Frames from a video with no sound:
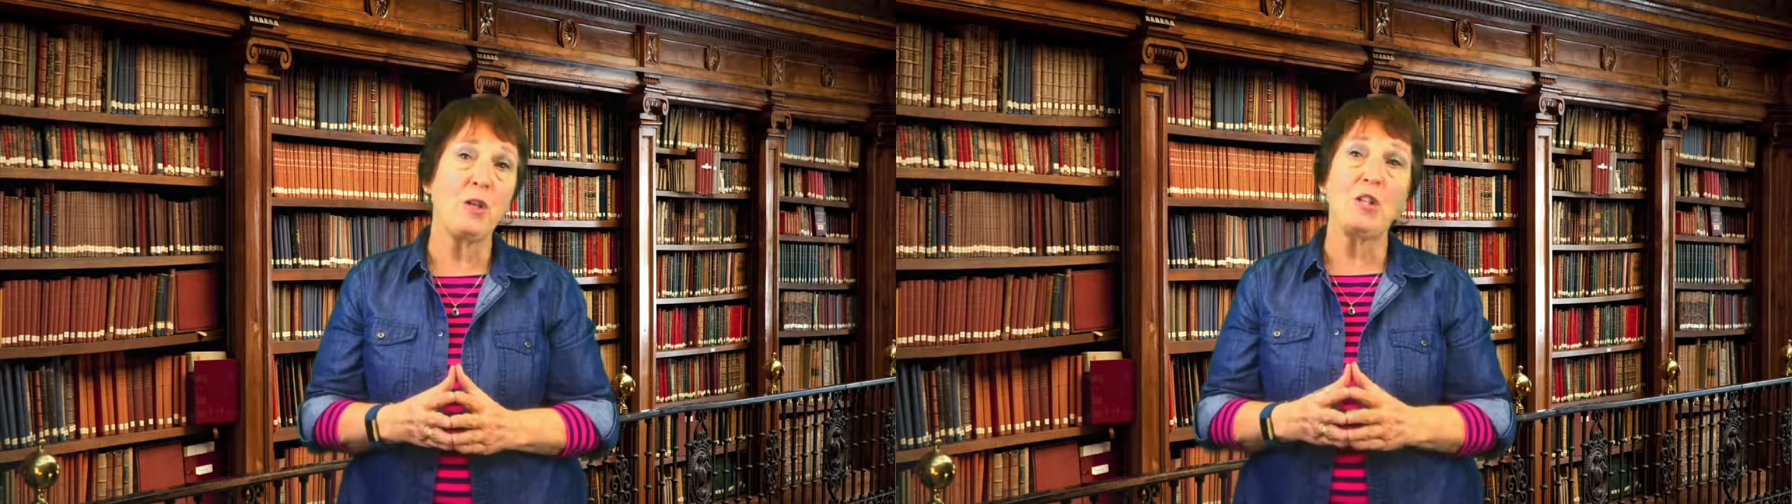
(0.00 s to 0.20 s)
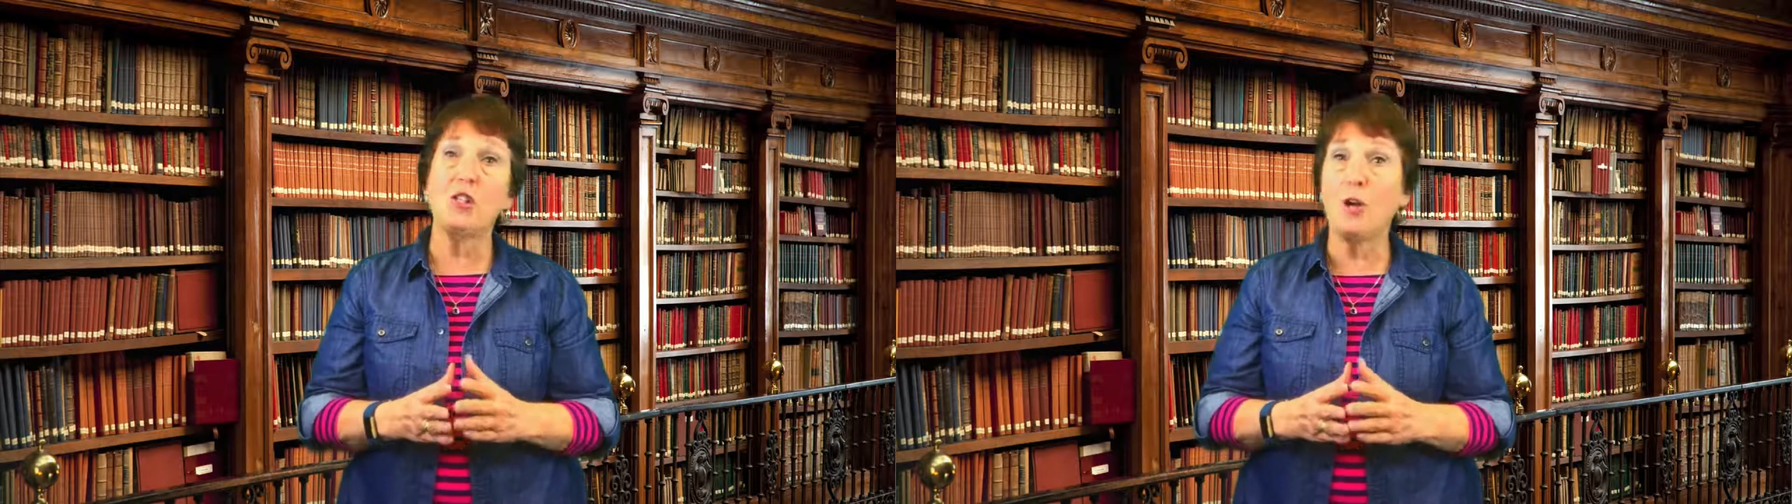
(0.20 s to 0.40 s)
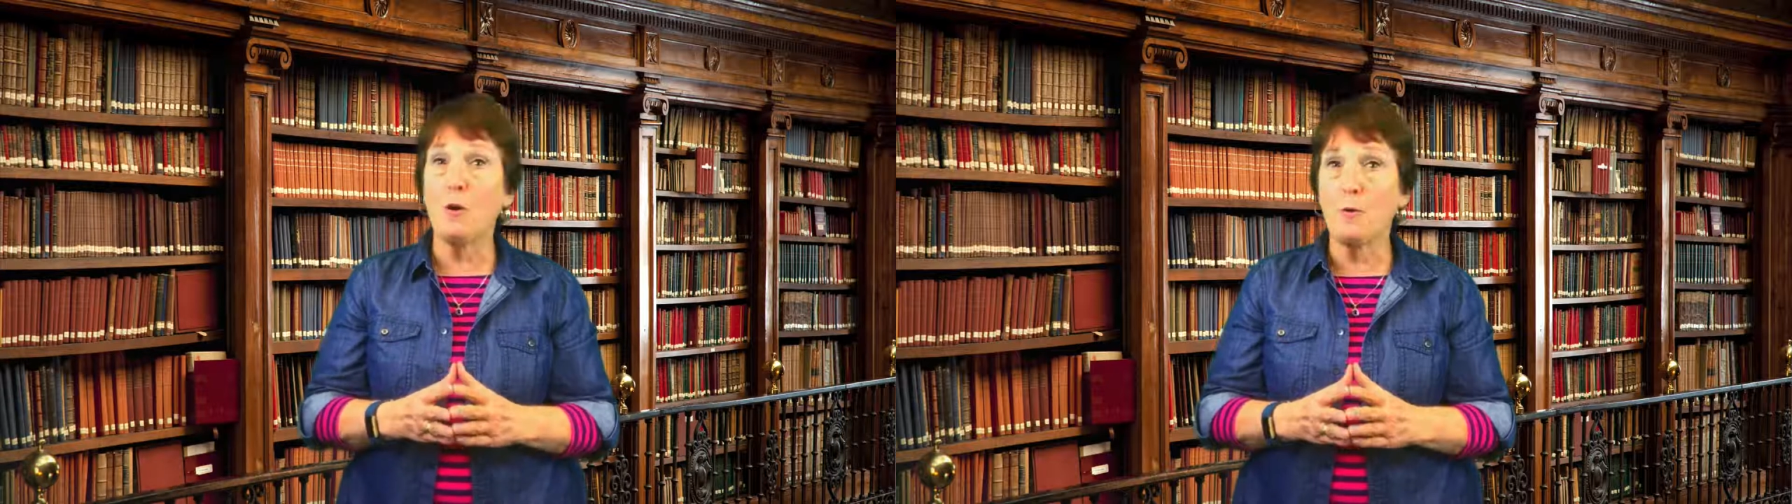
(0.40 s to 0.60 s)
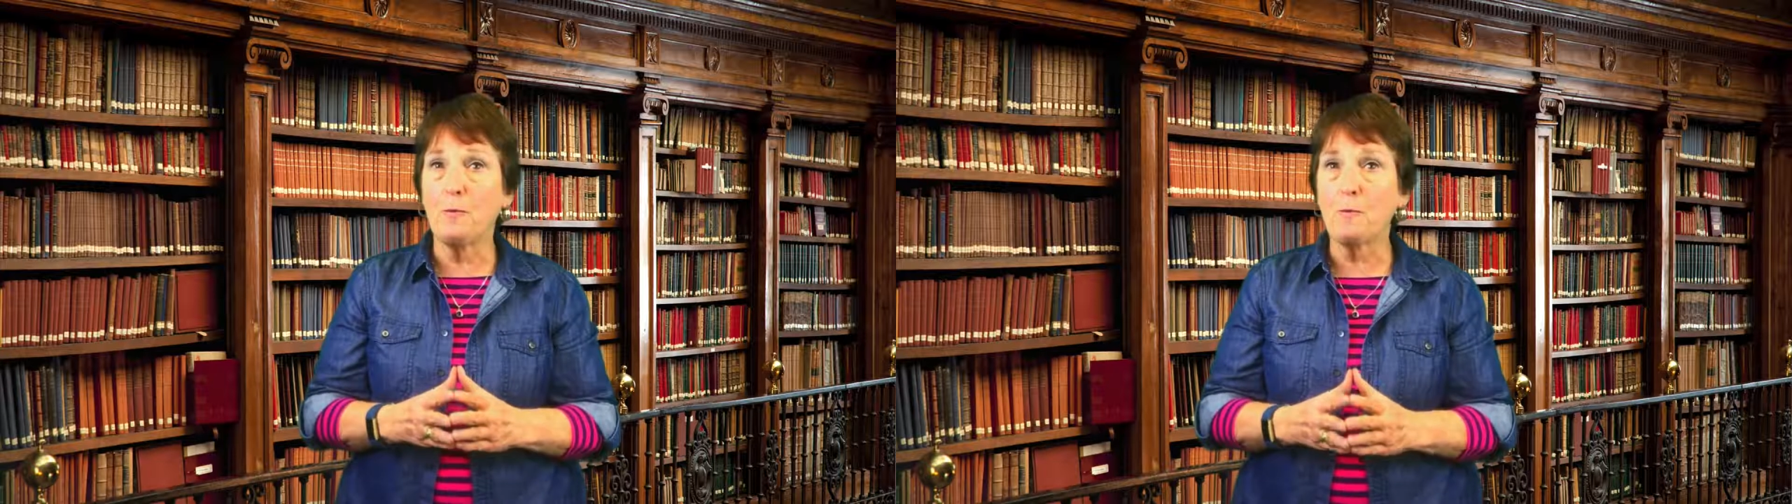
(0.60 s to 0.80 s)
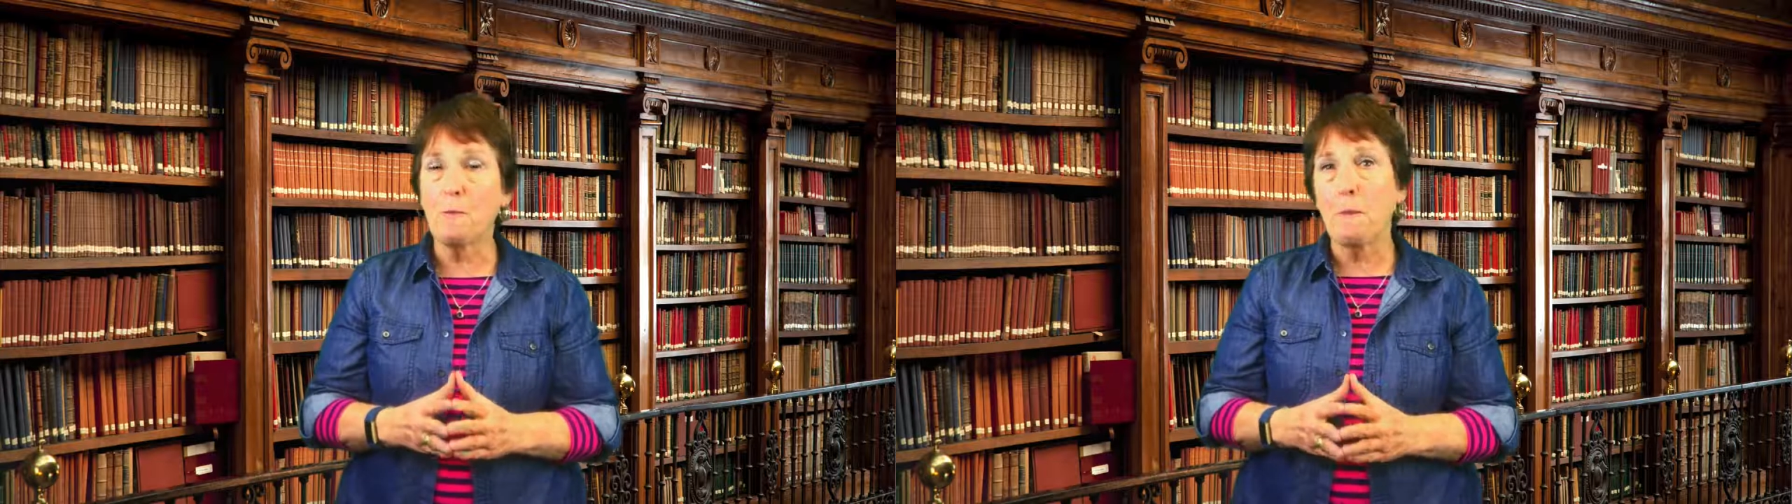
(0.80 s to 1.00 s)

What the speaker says: So